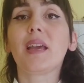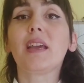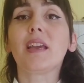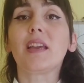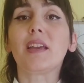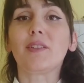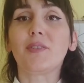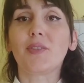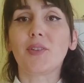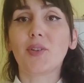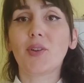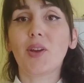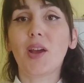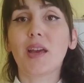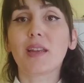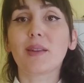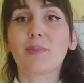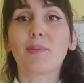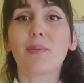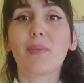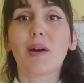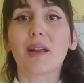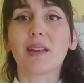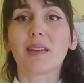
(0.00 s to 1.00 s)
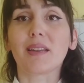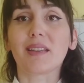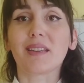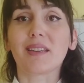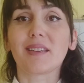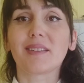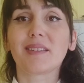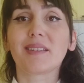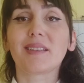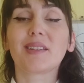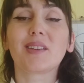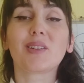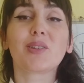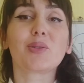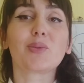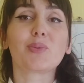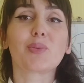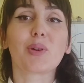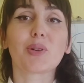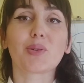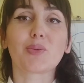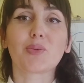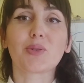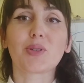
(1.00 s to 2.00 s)
If you had money,
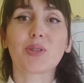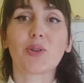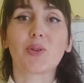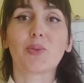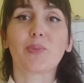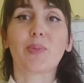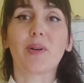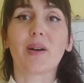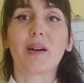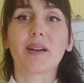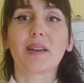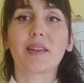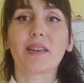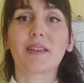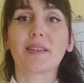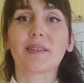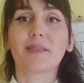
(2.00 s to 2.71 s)
what would you buy?